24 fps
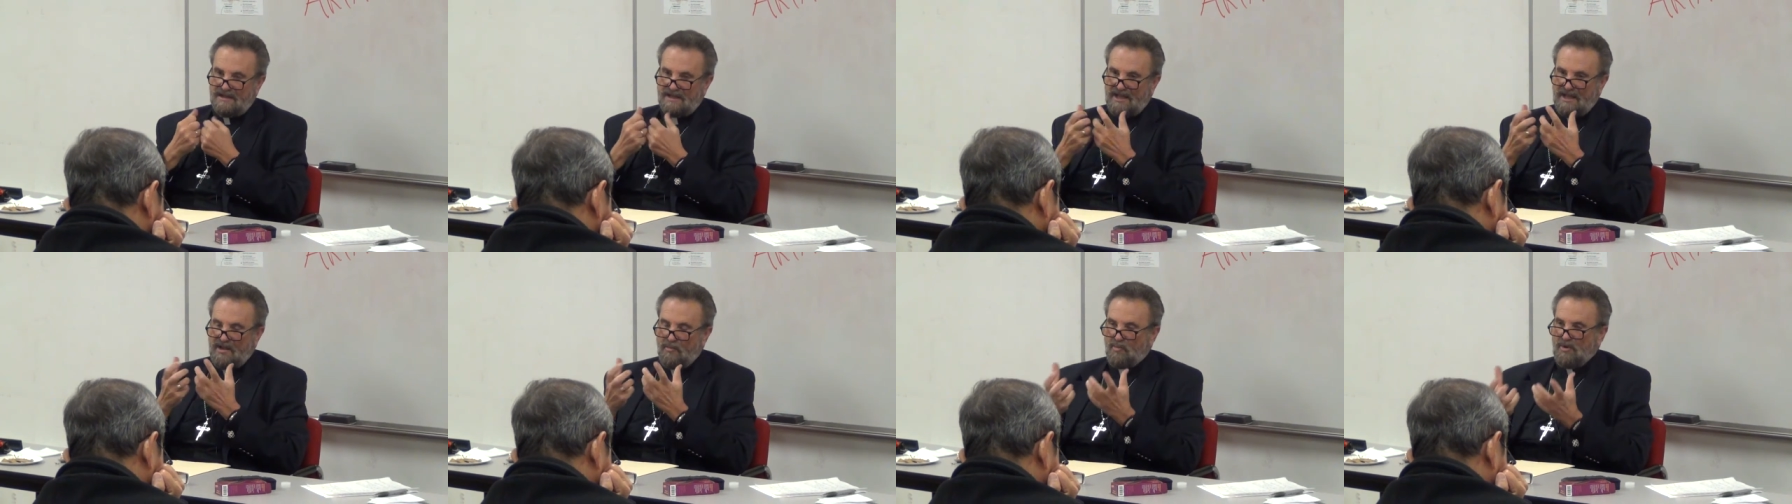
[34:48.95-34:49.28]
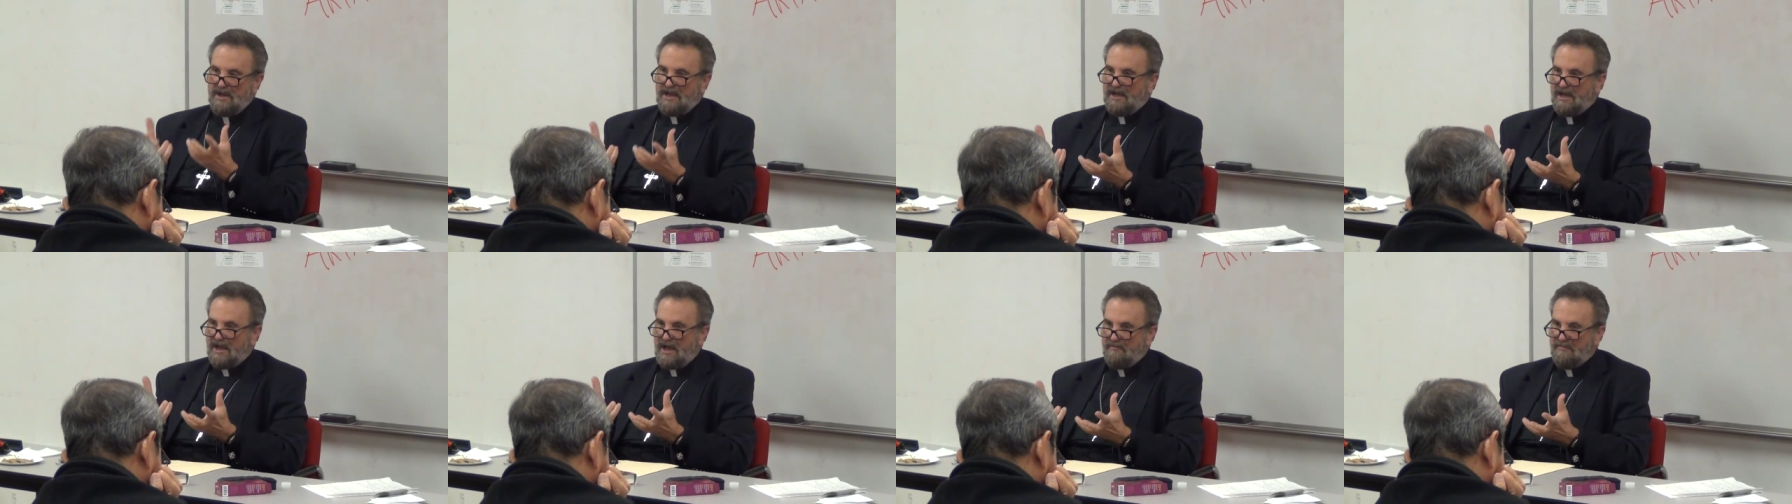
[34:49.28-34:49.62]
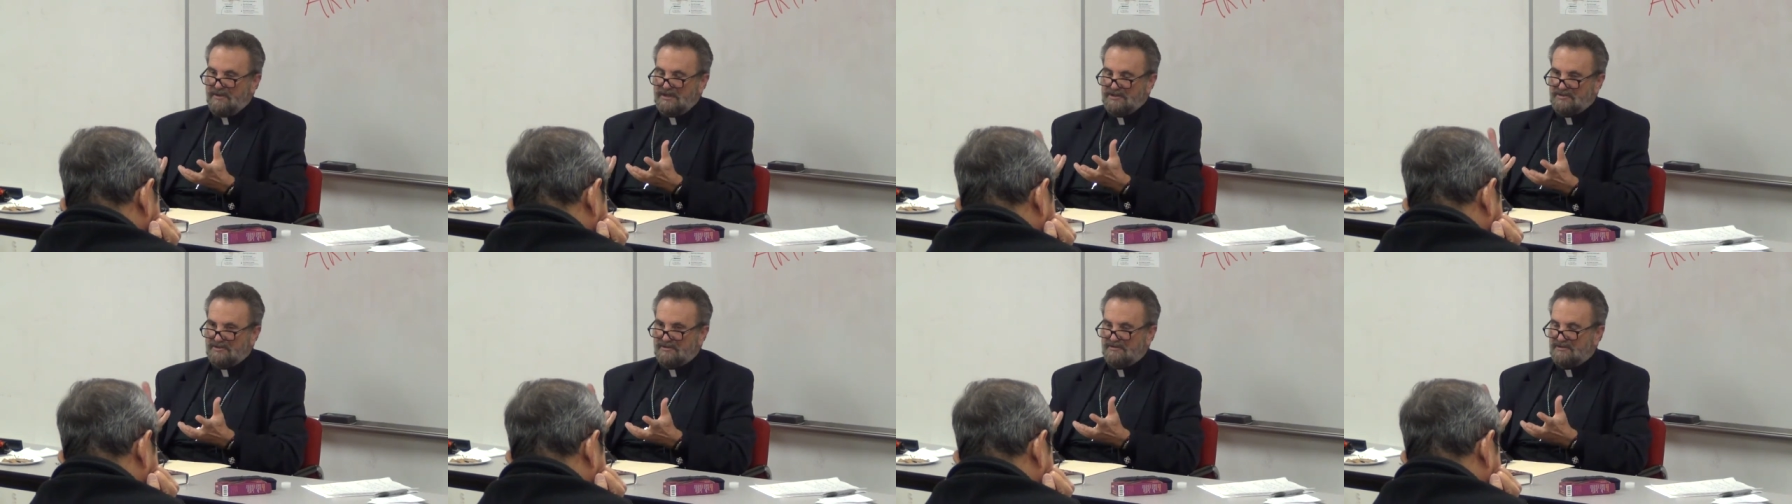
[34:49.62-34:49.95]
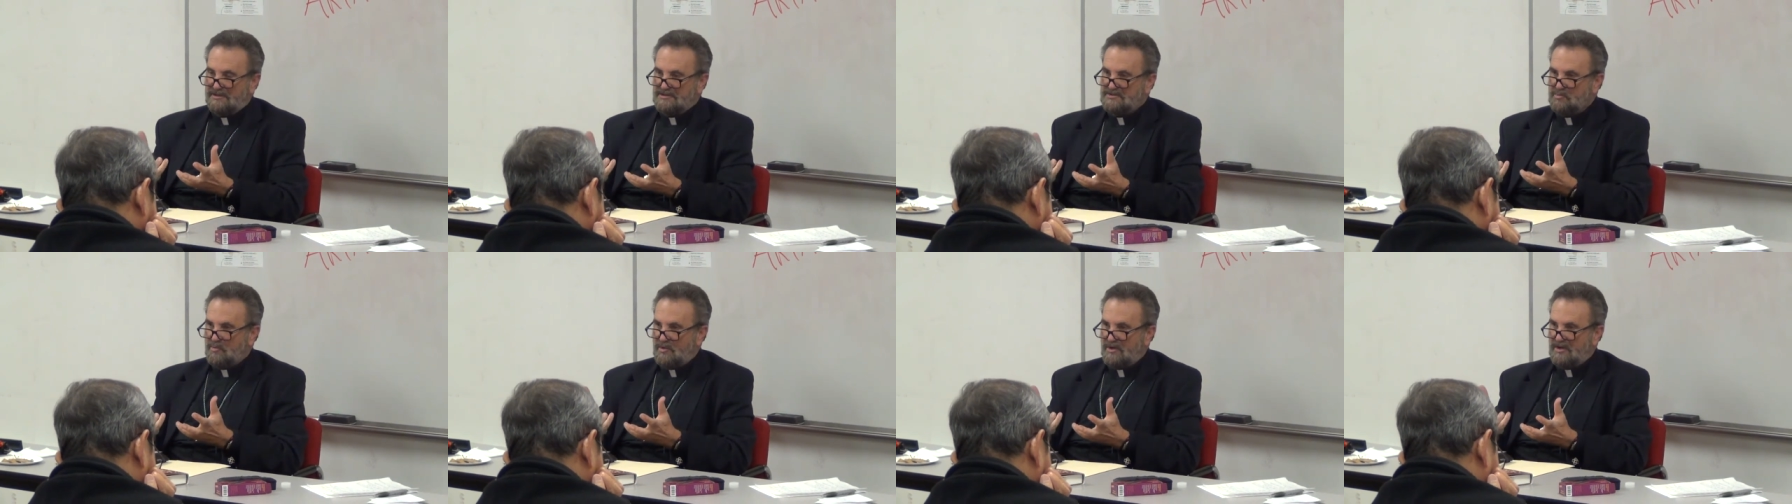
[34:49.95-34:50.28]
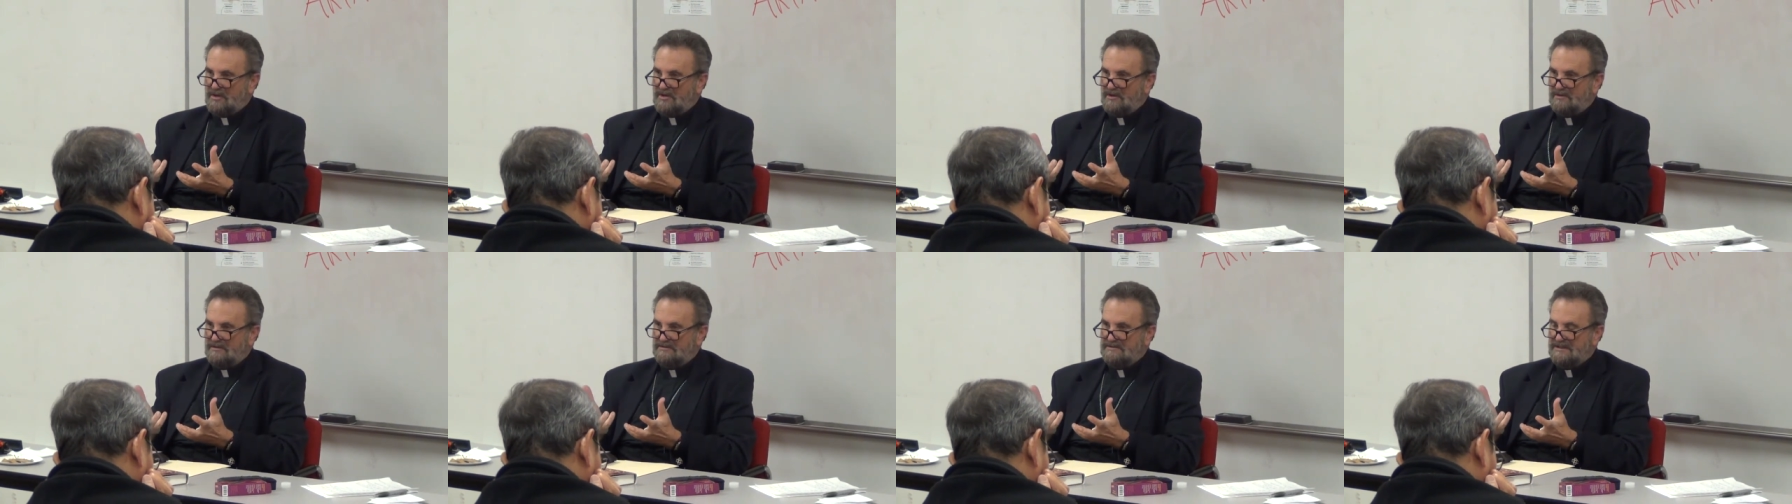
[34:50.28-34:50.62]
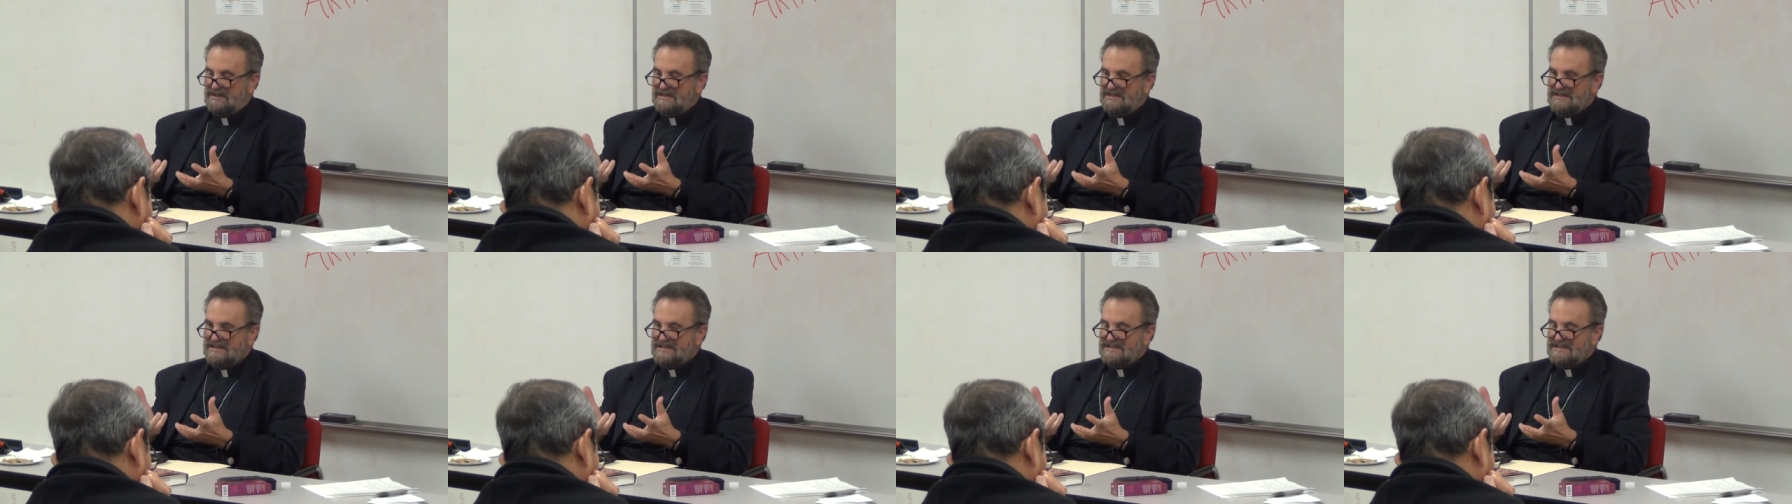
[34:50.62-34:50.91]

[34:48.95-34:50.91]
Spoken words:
and we come into this world